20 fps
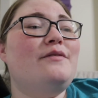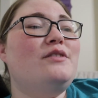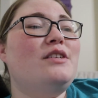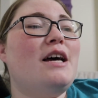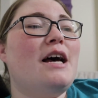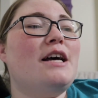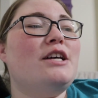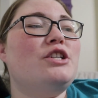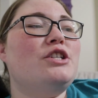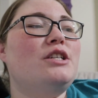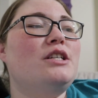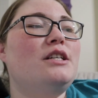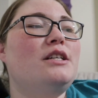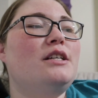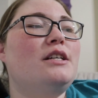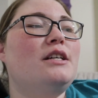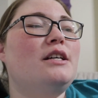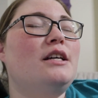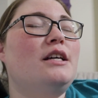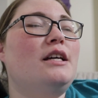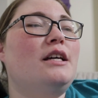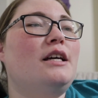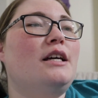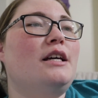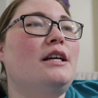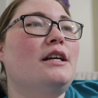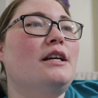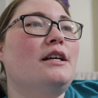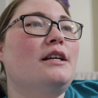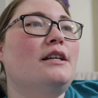of dashing,
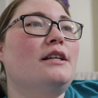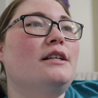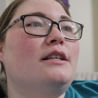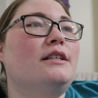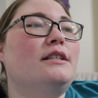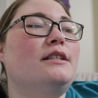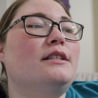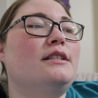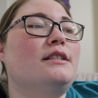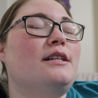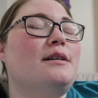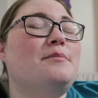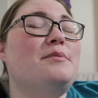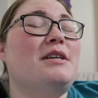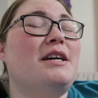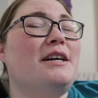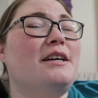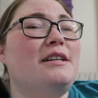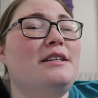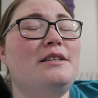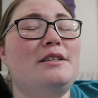and I'm tired.